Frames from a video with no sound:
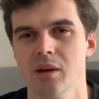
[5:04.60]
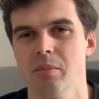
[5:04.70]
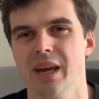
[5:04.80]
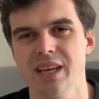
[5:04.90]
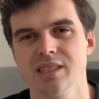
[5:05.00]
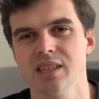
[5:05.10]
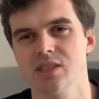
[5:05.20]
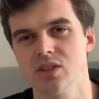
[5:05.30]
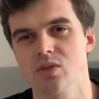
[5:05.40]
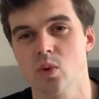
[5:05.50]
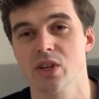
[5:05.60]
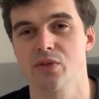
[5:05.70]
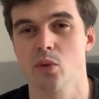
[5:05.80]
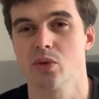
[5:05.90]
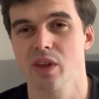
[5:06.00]
But is it just
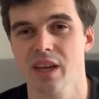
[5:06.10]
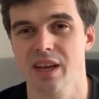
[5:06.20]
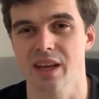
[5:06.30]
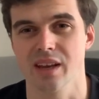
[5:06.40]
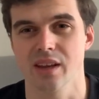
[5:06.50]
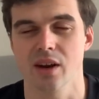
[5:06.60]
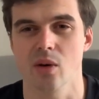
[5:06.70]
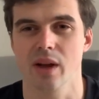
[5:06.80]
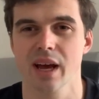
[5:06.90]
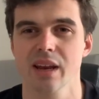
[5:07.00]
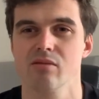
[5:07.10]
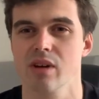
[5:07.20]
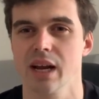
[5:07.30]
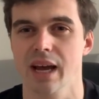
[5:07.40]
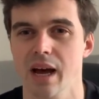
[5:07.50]
wishful thinking? You know, can it
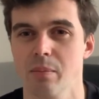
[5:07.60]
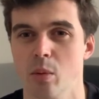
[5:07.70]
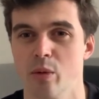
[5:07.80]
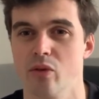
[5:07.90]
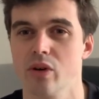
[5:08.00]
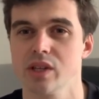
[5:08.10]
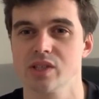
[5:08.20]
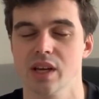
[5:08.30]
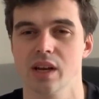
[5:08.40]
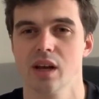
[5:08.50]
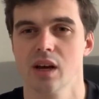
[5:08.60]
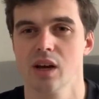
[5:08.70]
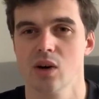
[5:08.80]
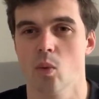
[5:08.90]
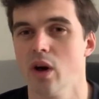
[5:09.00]
really happen? We've already seen
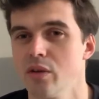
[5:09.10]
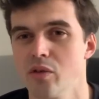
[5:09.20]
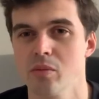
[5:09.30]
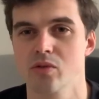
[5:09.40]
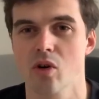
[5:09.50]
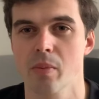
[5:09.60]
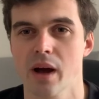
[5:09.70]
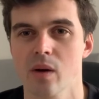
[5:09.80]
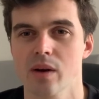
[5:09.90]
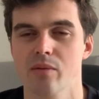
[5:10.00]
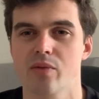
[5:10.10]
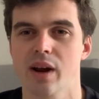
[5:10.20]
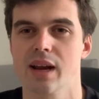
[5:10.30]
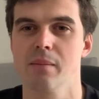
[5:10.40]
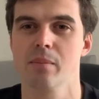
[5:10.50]
one of them drop out in
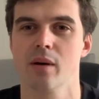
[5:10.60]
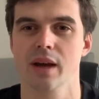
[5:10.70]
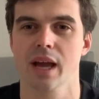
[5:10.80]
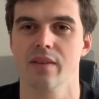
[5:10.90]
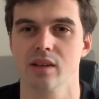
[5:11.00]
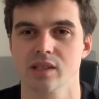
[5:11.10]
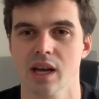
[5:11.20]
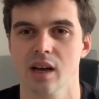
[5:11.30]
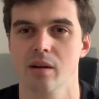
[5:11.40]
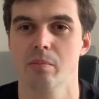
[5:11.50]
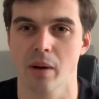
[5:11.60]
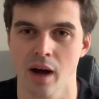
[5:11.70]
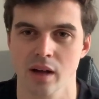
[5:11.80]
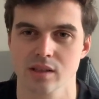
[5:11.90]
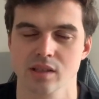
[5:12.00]
Frank Lampard getting the sack,
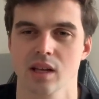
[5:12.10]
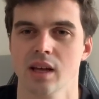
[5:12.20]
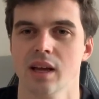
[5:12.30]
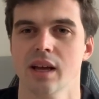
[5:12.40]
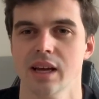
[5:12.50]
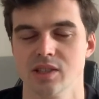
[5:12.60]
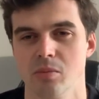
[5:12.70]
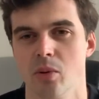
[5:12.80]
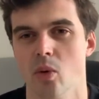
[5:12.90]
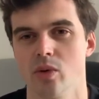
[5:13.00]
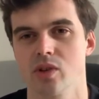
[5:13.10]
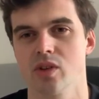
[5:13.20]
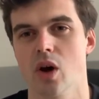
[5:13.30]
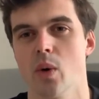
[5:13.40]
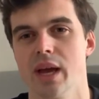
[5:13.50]
but it's important to
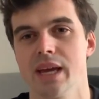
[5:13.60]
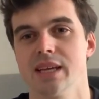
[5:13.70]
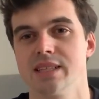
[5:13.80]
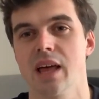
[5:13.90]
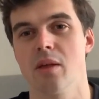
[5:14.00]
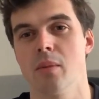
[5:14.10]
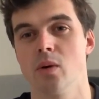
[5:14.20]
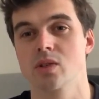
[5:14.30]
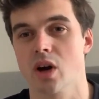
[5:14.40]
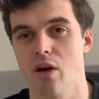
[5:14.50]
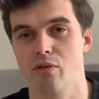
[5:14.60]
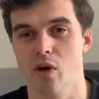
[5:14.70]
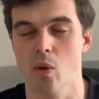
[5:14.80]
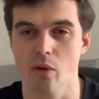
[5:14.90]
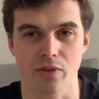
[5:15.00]
note he is at the most
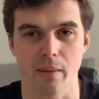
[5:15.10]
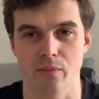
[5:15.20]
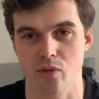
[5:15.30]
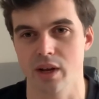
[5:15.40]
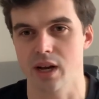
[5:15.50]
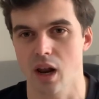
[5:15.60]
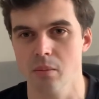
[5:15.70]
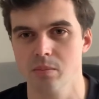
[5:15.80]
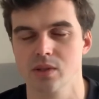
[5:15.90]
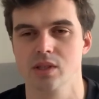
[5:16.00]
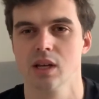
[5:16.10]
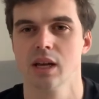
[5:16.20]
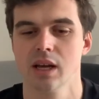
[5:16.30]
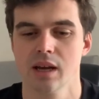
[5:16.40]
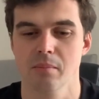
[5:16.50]
cutthroat of them three clubs.
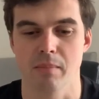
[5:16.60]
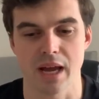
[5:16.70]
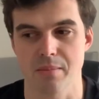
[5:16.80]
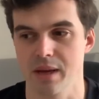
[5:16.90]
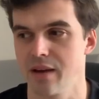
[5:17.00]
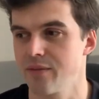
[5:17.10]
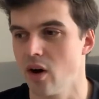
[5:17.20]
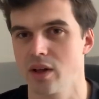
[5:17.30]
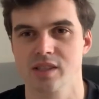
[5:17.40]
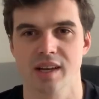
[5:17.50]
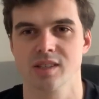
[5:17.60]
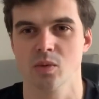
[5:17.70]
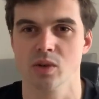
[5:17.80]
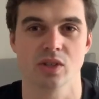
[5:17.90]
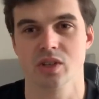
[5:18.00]
Maybe if Arteta
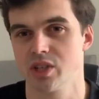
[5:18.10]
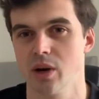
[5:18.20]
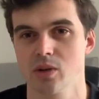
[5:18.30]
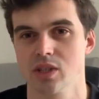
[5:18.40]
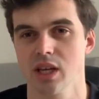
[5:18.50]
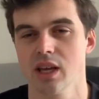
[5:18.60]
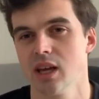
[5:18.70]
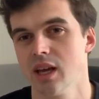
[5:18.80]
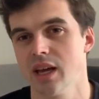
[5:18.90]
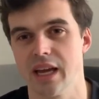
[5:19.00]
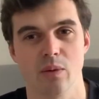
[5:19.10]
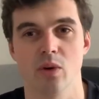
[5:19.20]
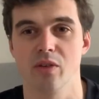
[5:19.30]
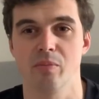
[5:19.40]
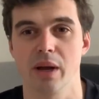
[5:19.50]
was at Chelsea, he would
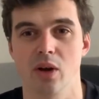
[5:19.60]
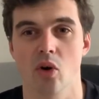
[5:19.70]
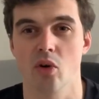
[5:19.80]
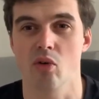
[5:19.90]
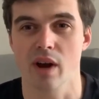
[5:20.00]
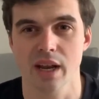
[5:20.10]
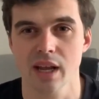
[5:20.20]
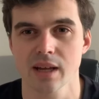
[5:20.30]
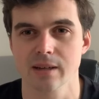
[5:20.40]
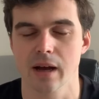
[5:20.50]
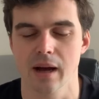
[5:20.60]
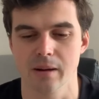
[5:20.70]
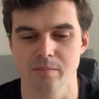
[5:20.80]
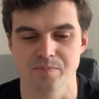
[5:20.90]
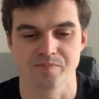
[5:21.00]
have been gone already.
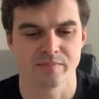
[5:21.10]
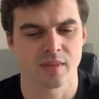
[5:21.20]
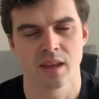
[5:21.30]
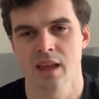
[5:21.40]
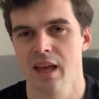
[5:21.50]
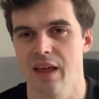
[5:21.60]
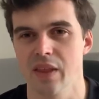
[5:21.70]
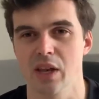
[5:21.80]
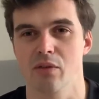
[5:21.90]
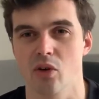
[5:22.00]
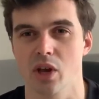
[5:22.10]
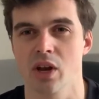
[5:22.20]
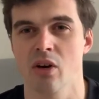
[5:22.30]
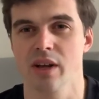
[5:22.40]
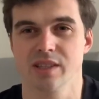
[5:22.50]
And then you've got
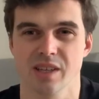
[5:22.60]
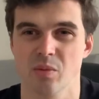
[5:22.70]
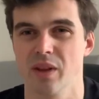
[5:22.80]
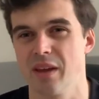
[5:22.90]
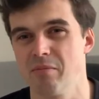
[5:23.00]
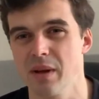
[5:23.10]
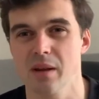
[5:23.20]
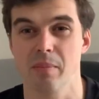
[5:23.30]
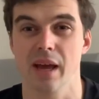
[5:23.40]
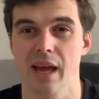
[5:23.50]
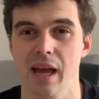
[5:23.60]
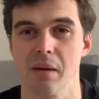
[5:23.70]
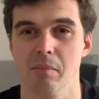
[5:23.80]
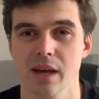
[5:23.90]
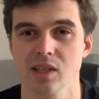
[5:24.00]
United, where they've been a bit hit
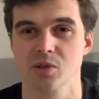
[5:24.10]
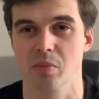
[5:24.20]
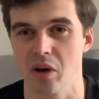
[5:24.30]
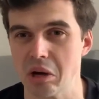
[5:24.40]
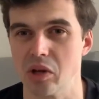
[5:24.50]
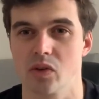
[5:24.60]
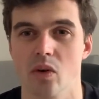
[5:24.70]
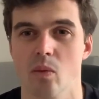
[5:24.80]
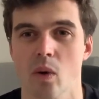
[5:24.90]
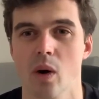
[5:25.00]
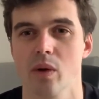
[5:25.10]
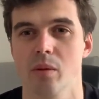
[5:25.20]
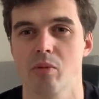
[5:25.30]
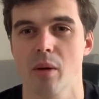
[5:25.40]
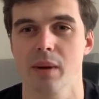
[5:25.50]
and miss, but are doing well in the
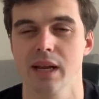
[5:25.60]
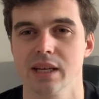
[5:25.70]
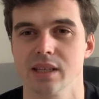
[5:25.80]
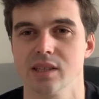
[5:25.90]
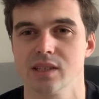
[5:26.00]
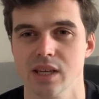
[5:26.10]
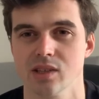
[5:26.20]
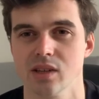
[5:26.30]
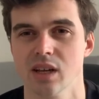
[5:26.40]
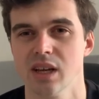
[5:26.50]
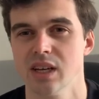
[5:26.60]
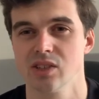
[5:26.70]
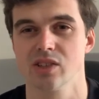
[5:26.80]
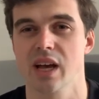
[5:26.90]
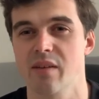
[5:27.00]
Premier League this season.
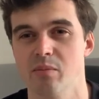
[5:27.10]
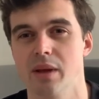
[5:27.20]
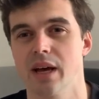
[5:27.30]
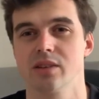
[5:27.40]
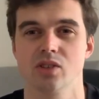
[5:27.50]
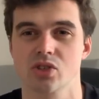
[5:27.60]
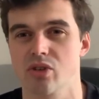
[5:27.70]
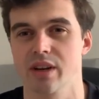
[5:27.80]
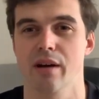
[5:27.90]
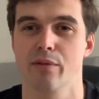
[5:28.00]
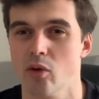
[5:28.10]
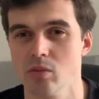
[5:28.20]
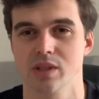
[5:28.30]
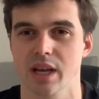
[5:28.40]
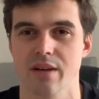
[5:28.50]
Just haven't been able to string that form
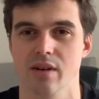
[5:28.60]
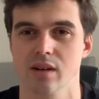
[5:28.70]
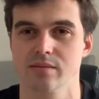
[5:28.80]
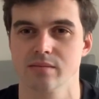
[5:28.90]
together.